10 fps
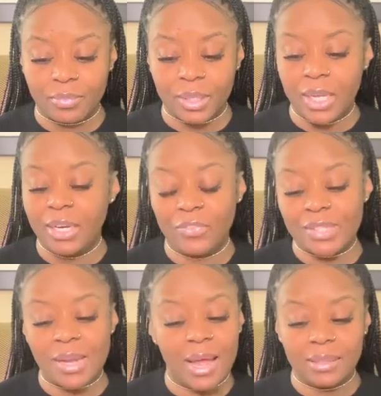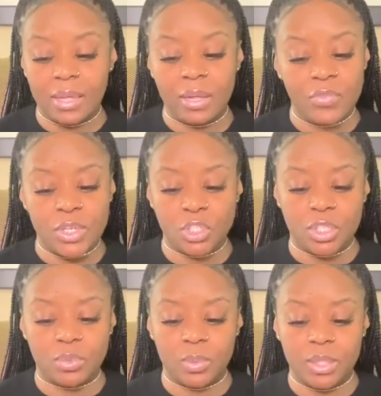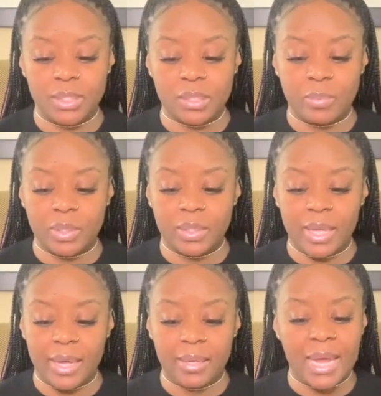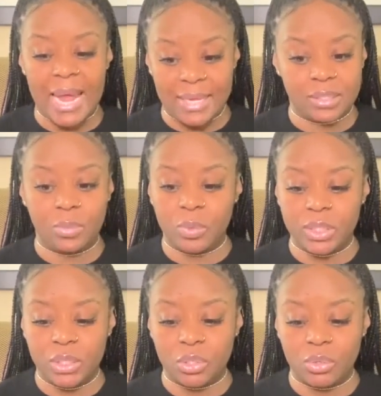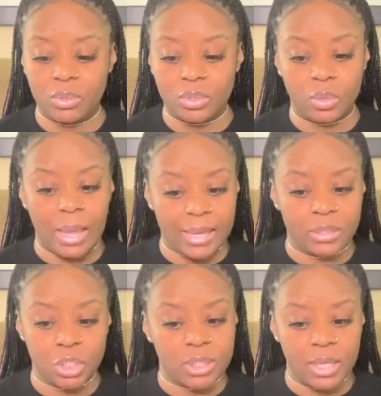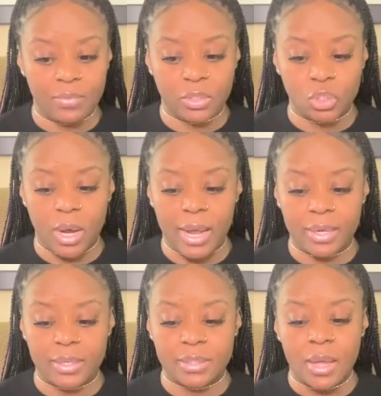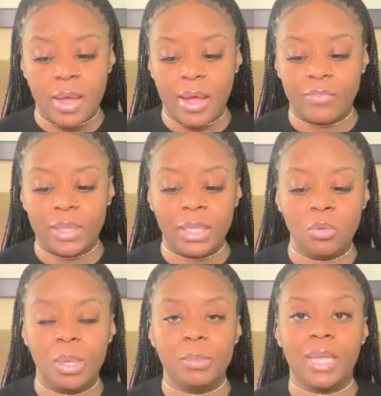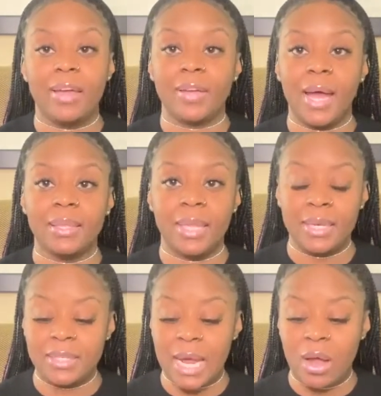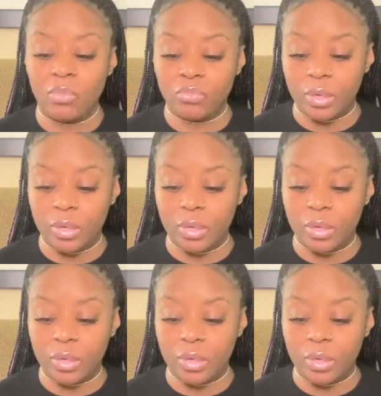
And if it's not love, it's just really something that has some potential. So like, just give it a try, because I feel like you maybe had gotten let down.